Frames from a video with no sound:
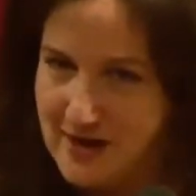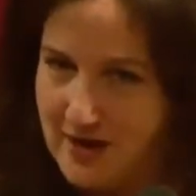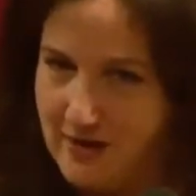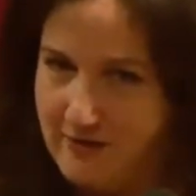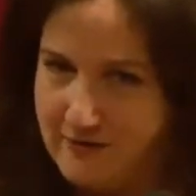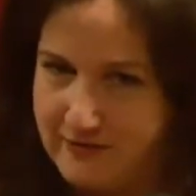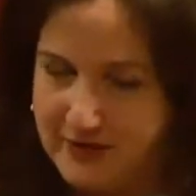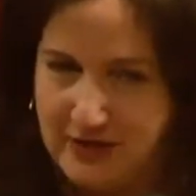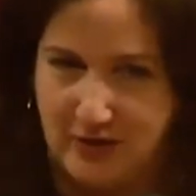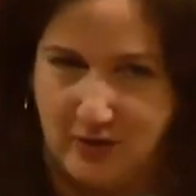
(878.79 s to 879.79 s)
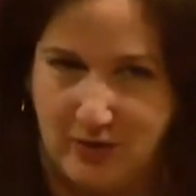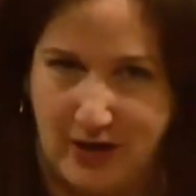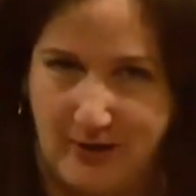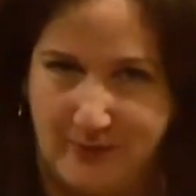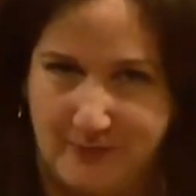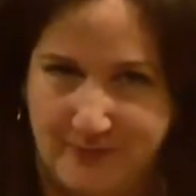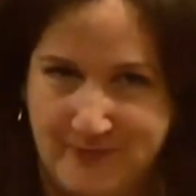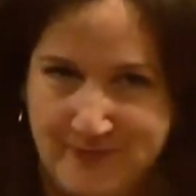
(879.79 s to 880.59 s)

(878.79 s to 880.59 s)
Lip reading: of, you know,